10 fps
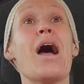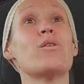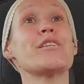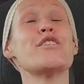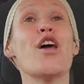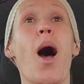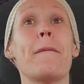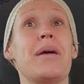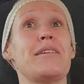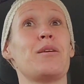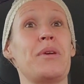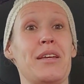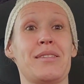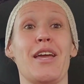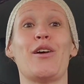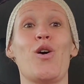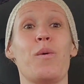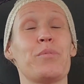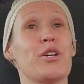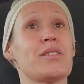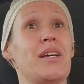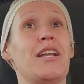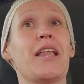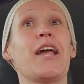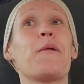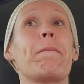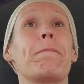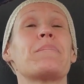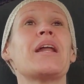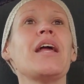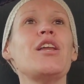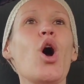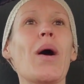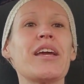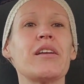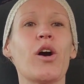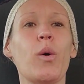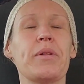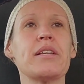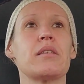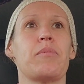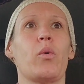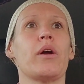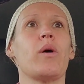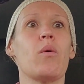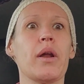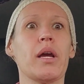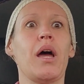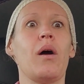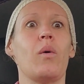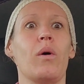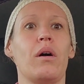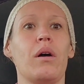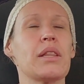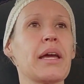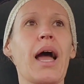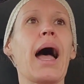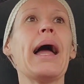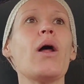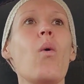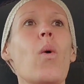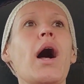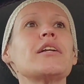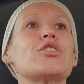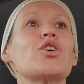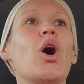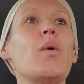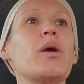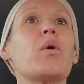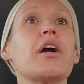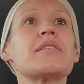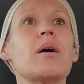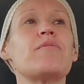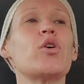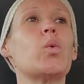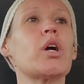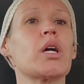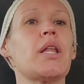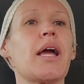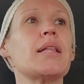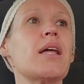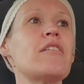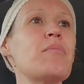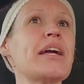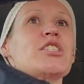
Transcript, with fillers: I was not meant to be a stay at home person. Like, and I know I can go places, but where do I want to go? Like, I don't want to go anywhere except for work. Like, I love